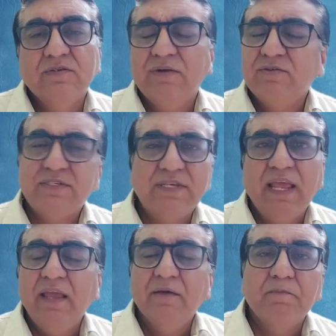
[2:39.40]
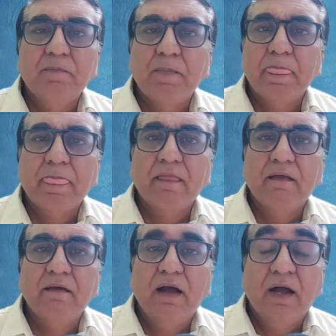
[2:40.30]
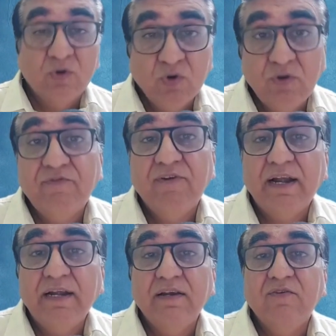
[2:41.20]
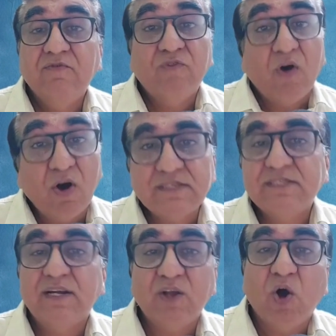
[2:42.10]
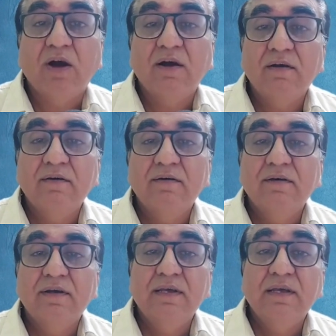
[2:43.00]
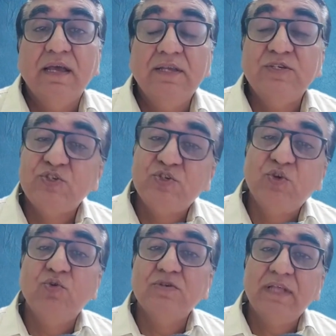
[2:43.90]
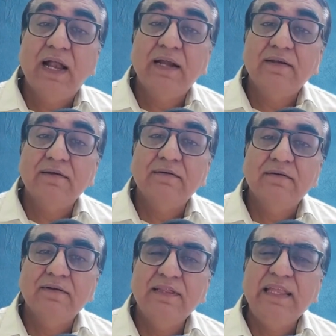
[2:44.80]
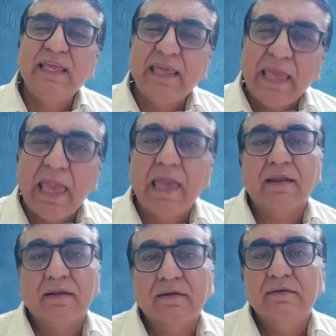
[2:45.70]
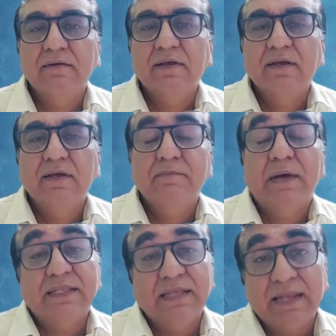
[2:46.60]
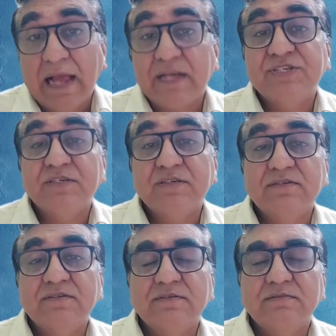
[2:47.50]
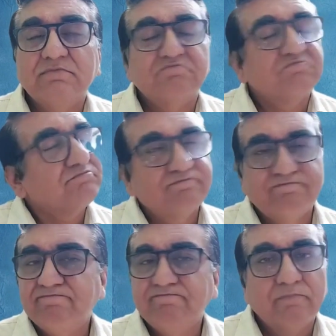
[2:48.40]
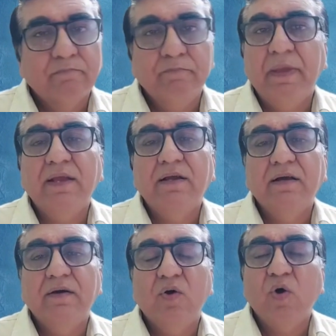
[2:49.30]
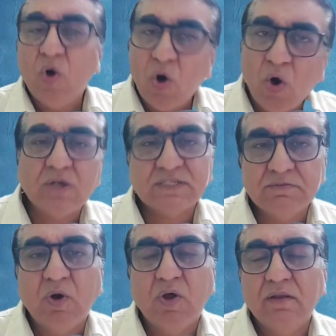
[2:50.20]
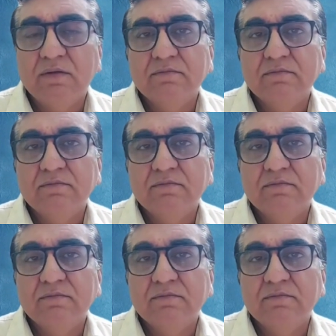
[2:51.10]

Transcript: I would say a good friend walks the talk and shows that they care by their actions, big or small.